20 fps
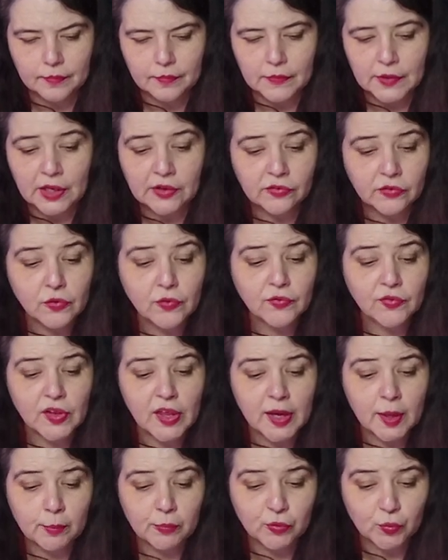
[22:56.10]
As the
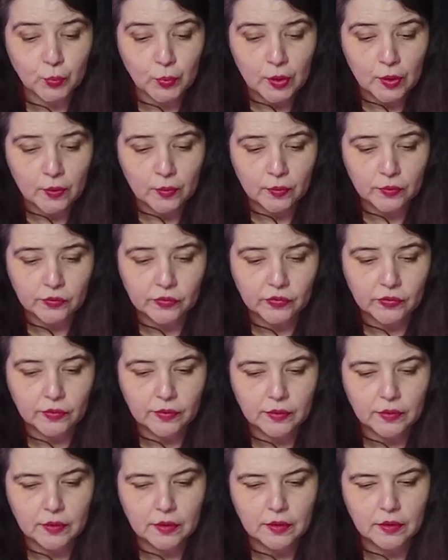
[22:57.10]
flames rose,
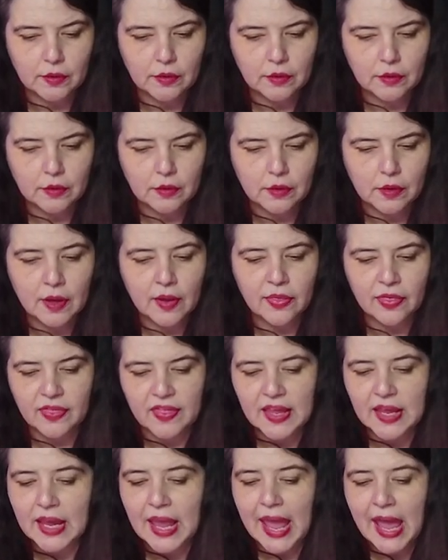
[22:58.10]
a
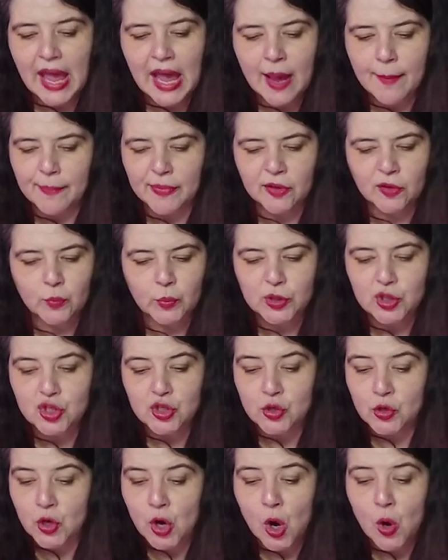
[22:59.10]
thing happened which
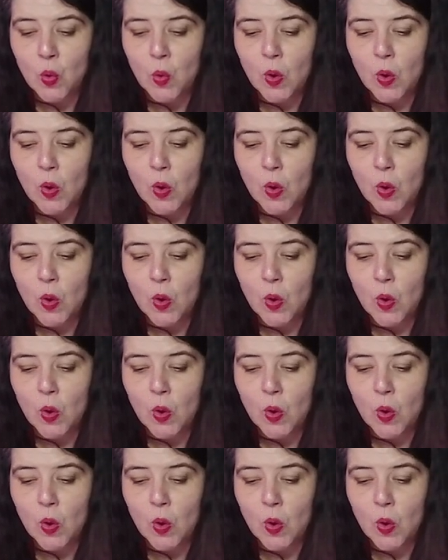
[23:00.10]
no